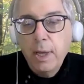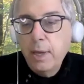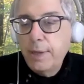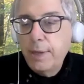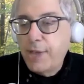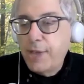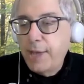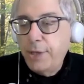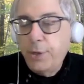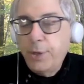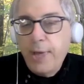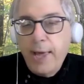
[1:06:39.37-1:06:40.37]
that said
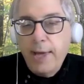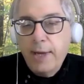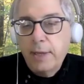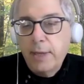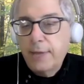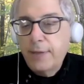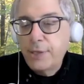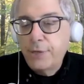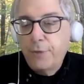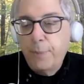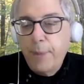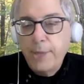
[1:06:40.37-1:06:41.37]
you can't collect this
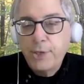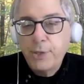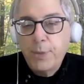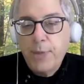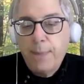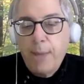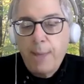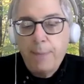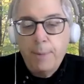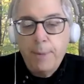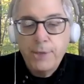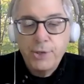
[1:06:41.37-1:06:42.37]
information without my
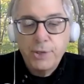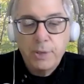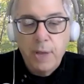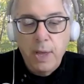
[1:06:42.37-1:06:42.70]
permission,